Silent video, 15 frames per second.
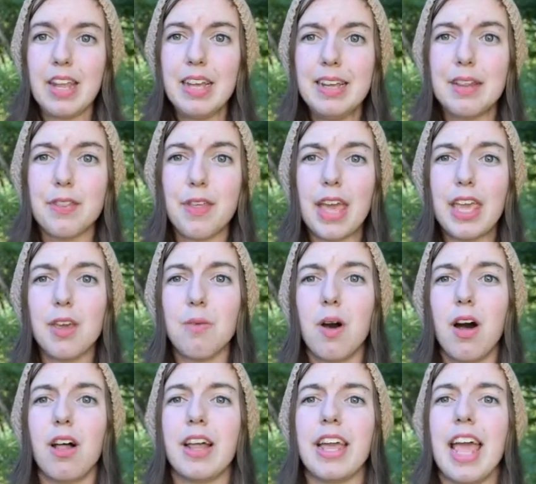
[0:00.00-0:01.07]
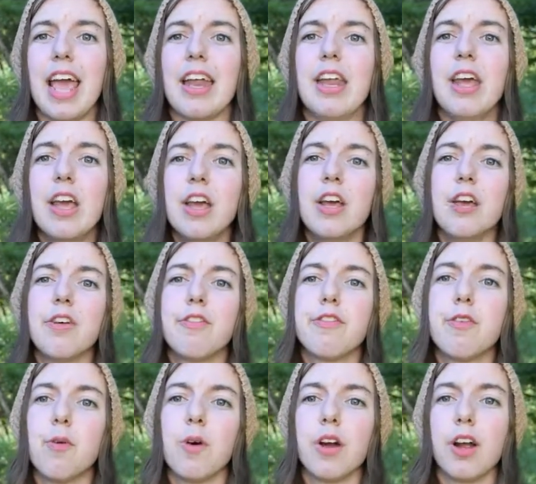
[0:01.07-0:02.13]
And thank you all again
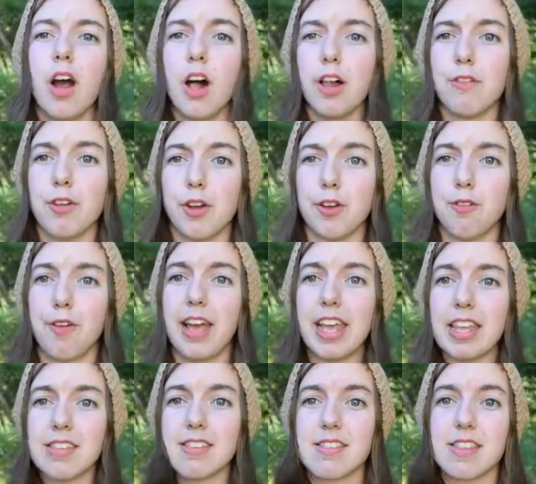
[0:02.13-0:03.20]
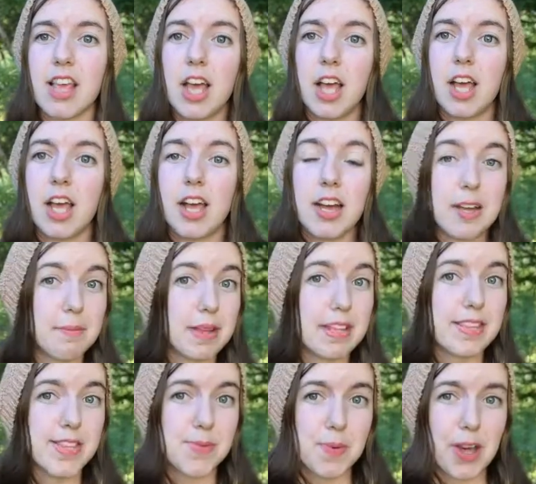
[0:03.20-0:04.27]
for all of your advice on my
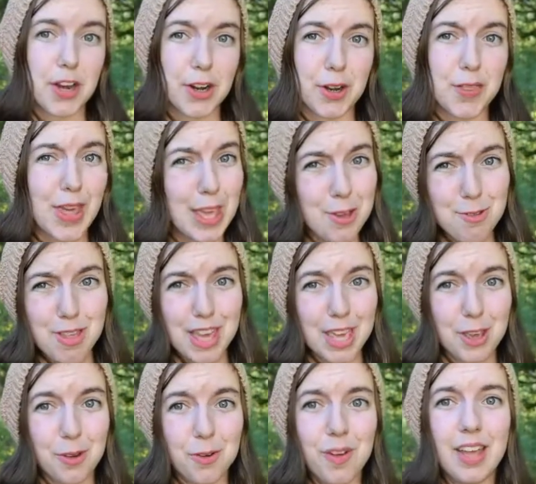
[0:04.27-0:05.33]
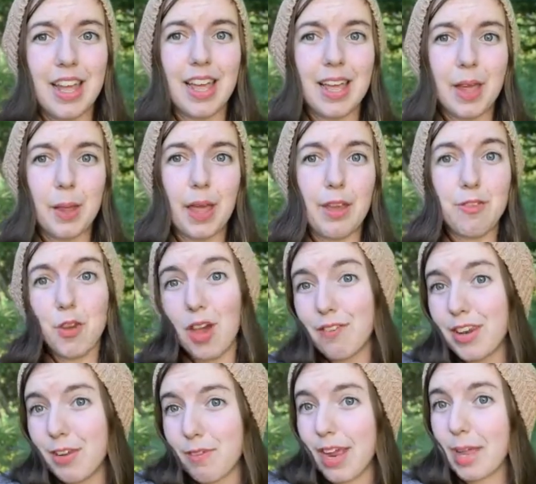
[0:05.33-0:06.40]
sweater. Thank you, thank you. If you have
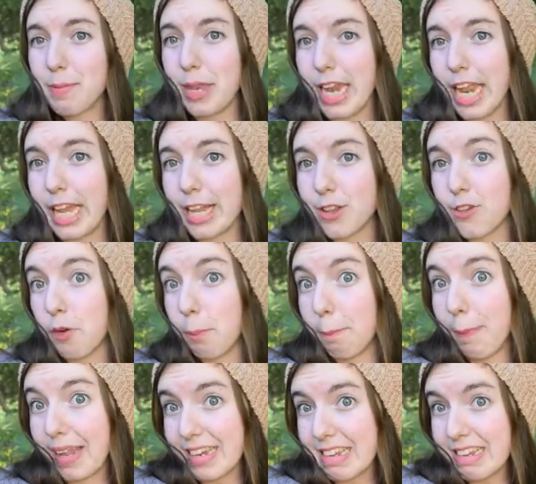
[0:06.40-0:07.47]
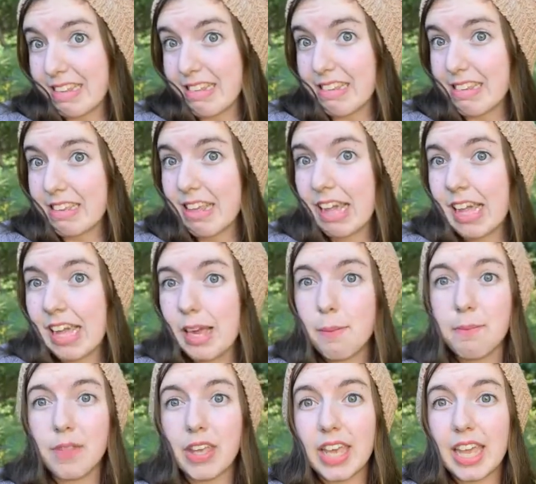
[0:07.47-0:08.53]
any recommendations for buttons,
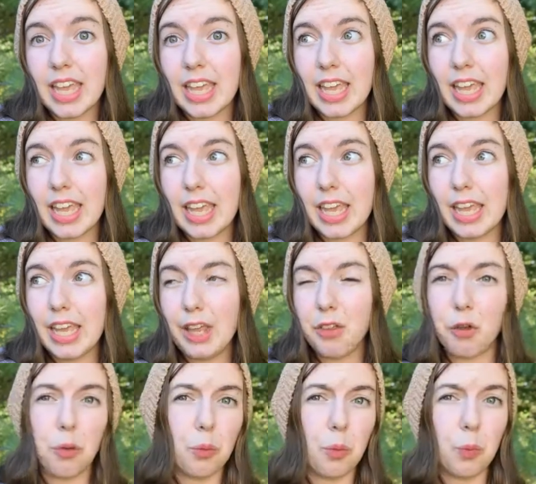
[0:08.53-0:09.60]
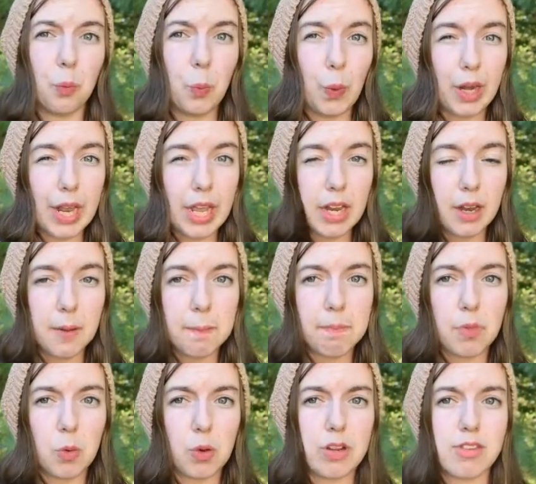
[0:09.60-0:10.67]
thinking either wooden
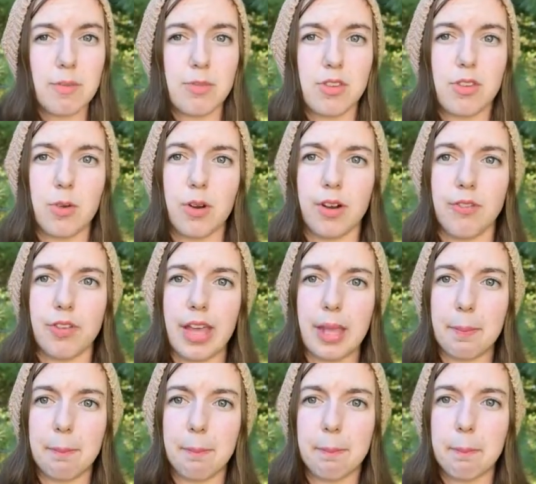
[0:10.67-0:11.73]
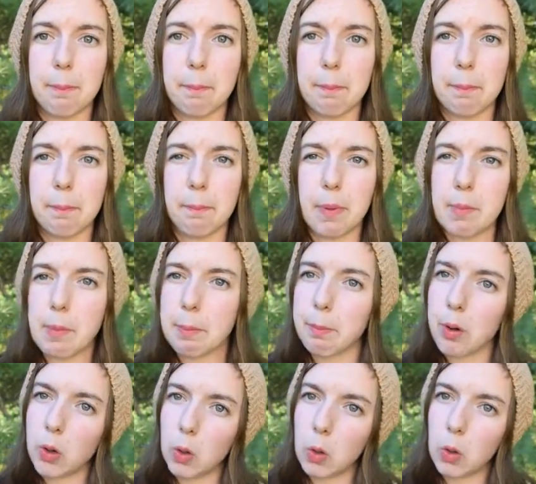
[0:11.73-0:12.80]
or some sort of like maybe
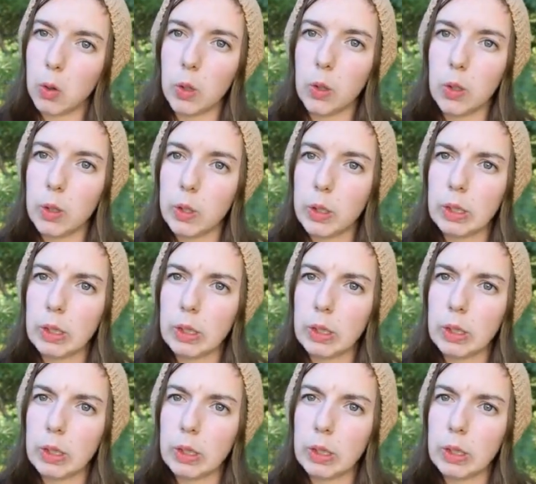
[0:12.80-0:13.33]
pearl,